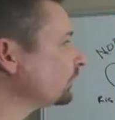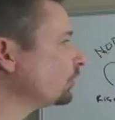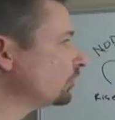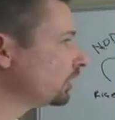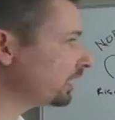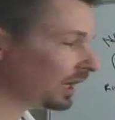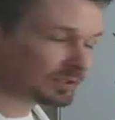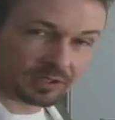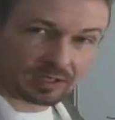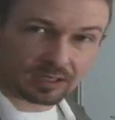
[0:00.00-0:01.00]

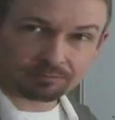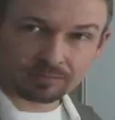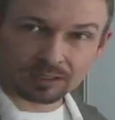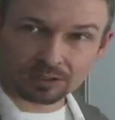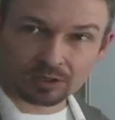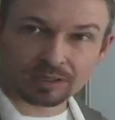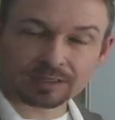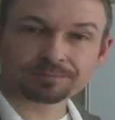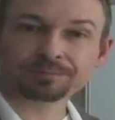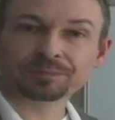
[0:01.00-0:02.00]
curiosity in
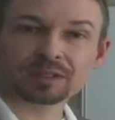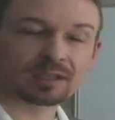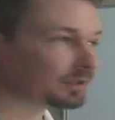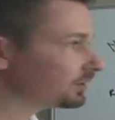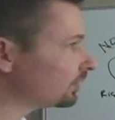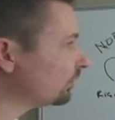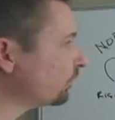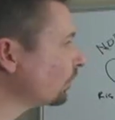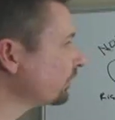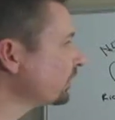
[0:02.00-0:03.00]
learning and so
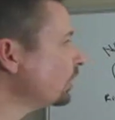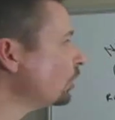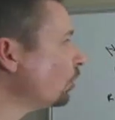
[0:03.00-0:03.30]
forth,